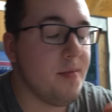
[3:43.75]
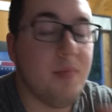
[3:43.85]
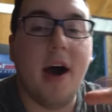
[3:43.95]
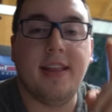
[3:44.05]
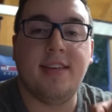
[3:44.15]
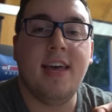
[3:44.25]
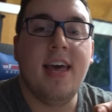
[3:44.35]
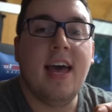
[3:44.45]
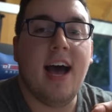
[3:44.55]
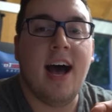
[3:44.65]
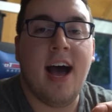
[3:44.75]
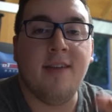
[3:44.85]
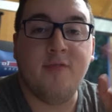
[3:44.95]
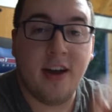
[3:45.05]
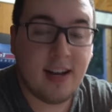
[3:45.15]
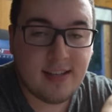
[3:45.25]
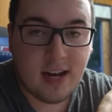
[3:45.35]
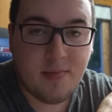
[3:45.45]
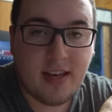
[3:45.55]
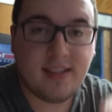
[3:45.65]
But I'm very
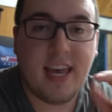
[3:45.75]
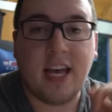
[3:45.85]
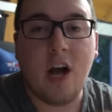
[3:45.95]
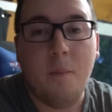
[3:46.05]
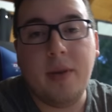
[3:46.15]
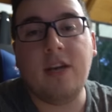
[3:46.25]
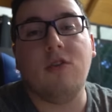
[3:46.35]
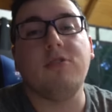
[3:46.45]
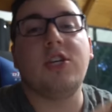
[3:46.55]
excited because a company called